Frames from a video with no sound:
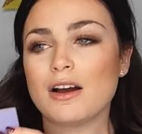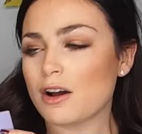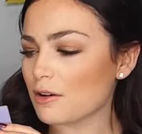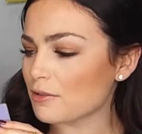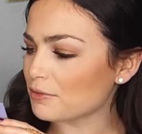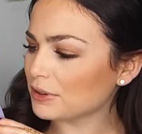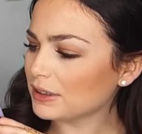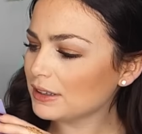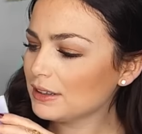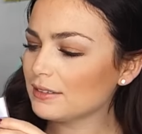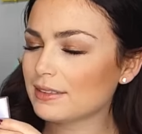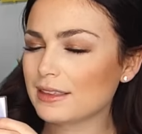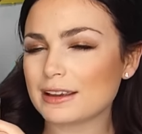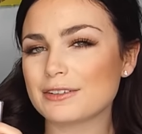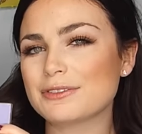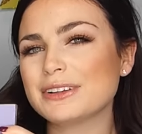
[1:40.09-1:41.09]
are really,
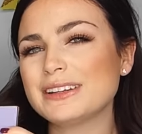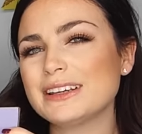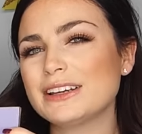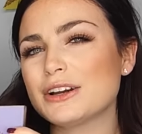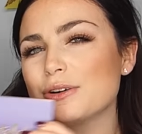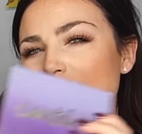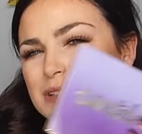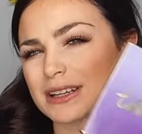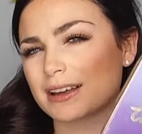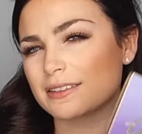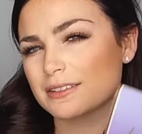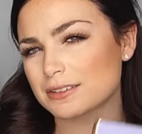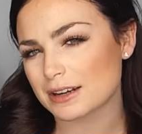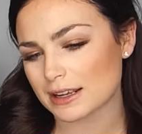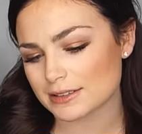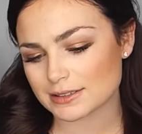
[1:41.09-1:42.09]
they really go
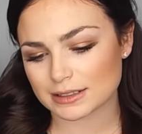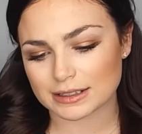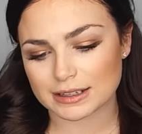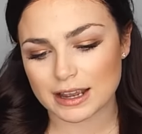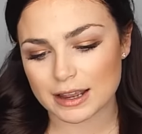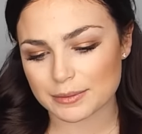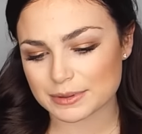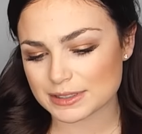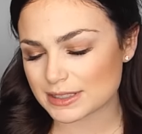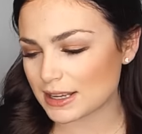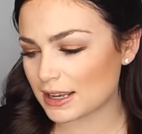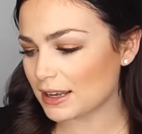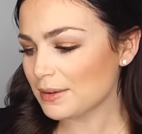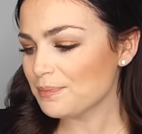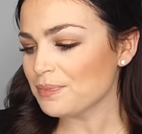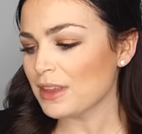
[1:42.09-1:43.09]
together nicely, I would
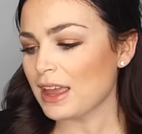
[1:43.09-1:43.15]
say.